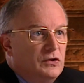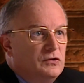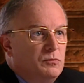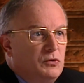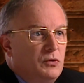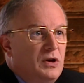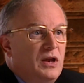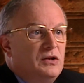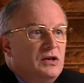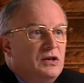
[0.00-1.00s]
between
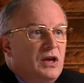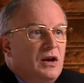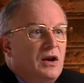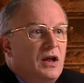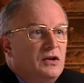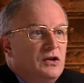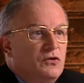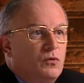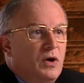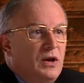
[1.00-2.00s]
1910 and
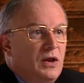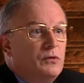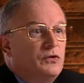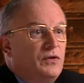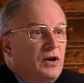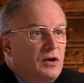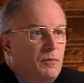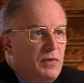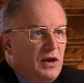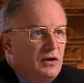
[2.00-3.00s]
1920. It was a very
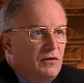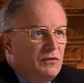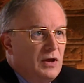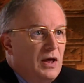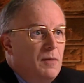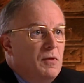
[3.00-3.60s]
competitive time.